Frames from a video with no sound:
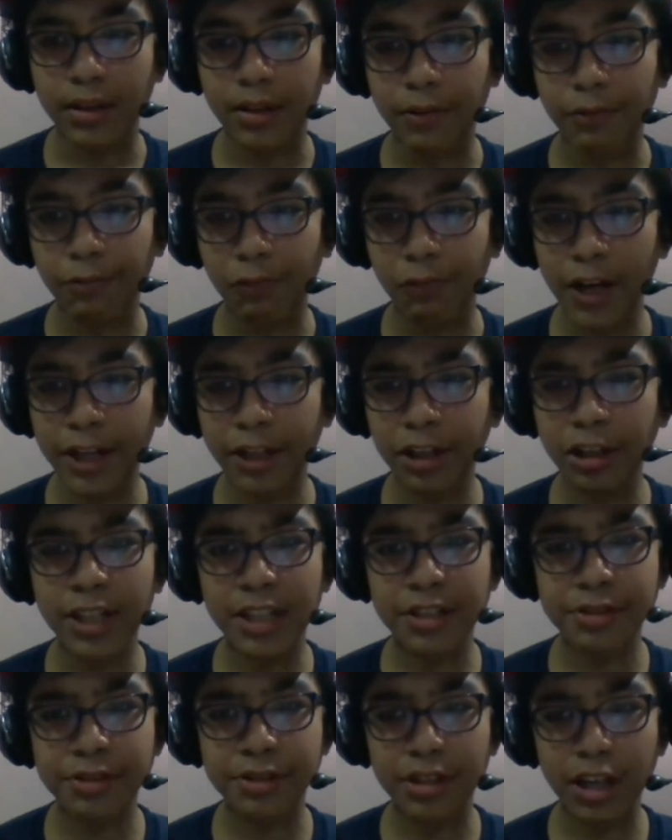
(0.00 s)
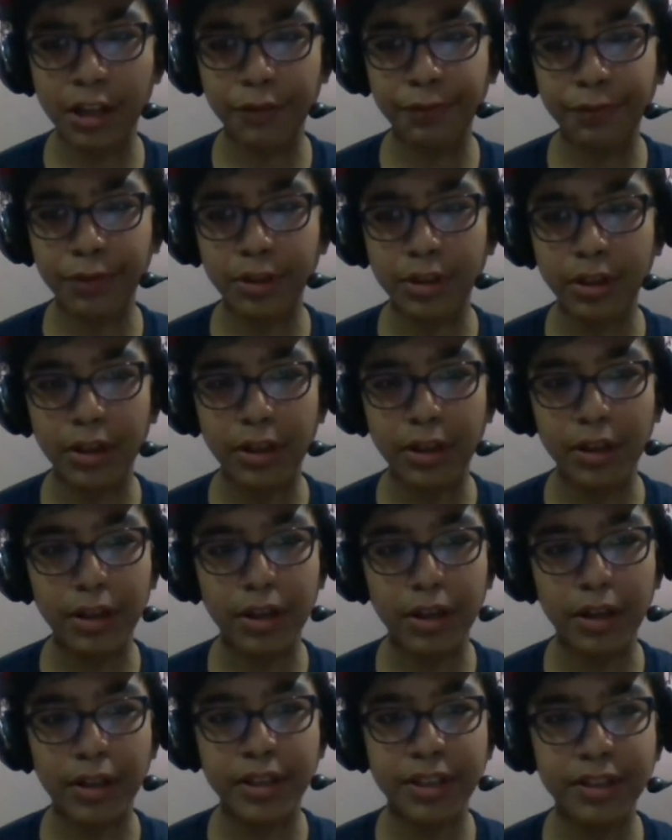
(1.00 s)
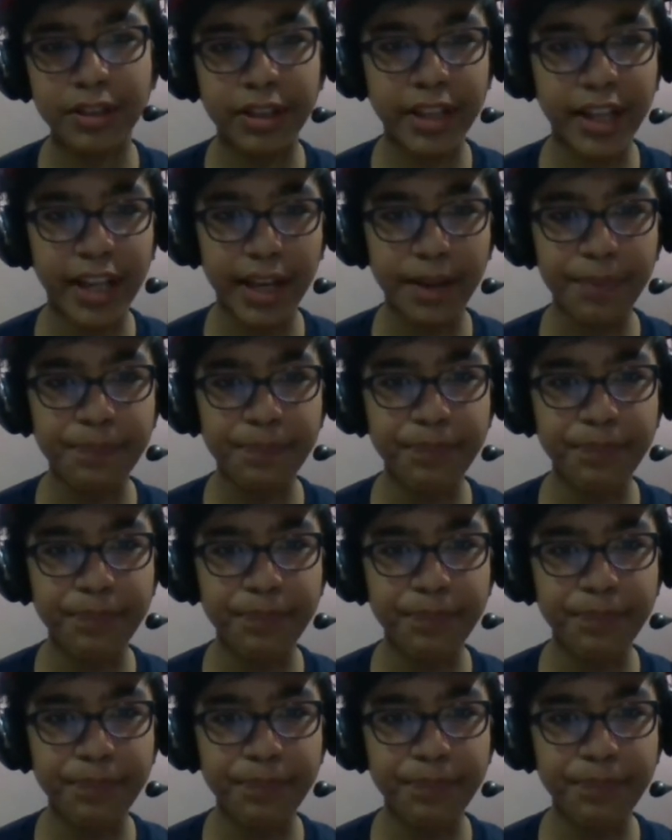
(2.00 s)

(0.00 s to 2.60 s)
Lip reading: why not let's start with another game.